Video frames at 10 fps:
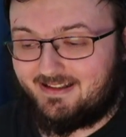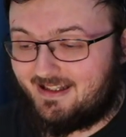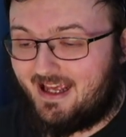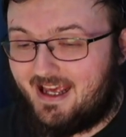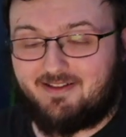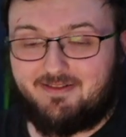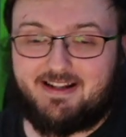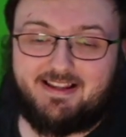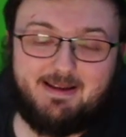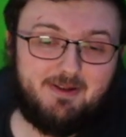it's only a
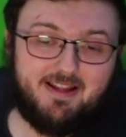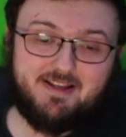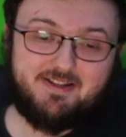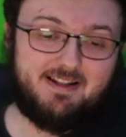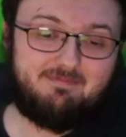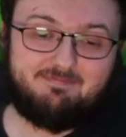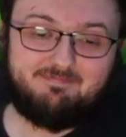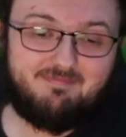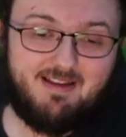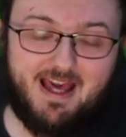simulation.
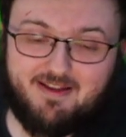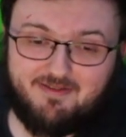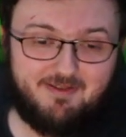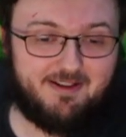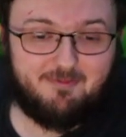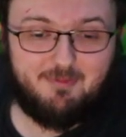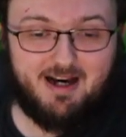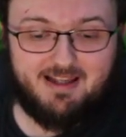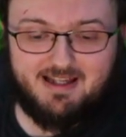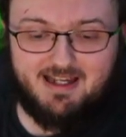And there's a reason
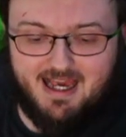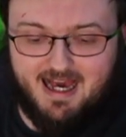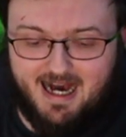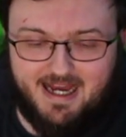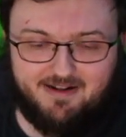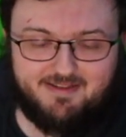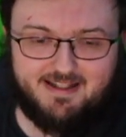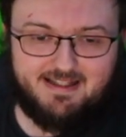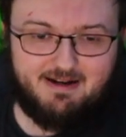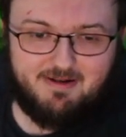why. I don't think
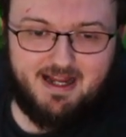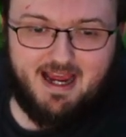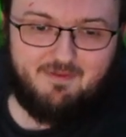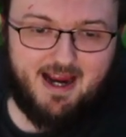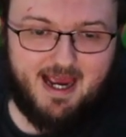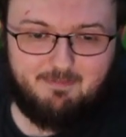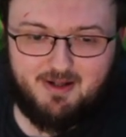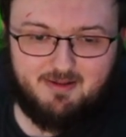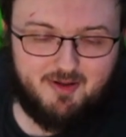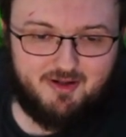that would ever happen in
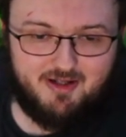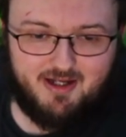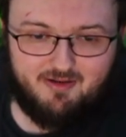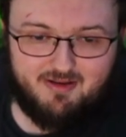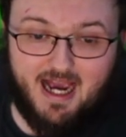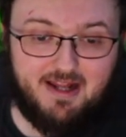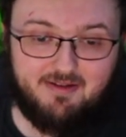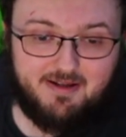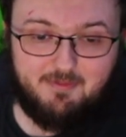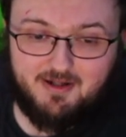a million years. I don't
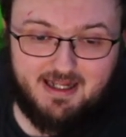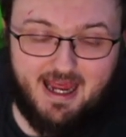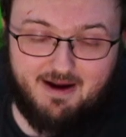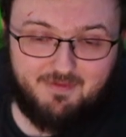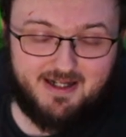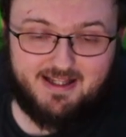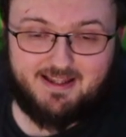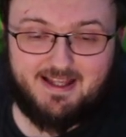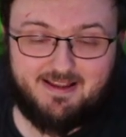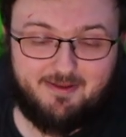think we're going to ever get
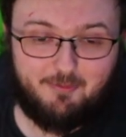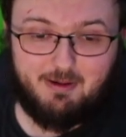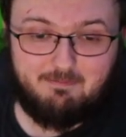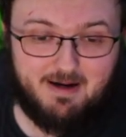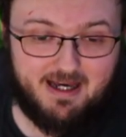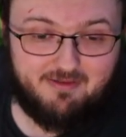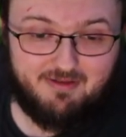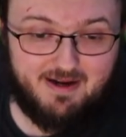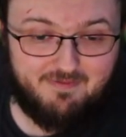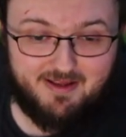season swept by the
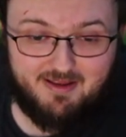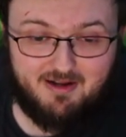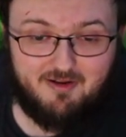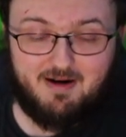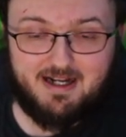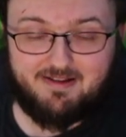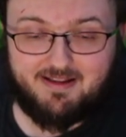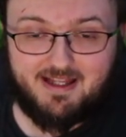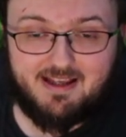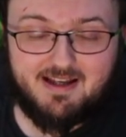Ravens, in all honesty.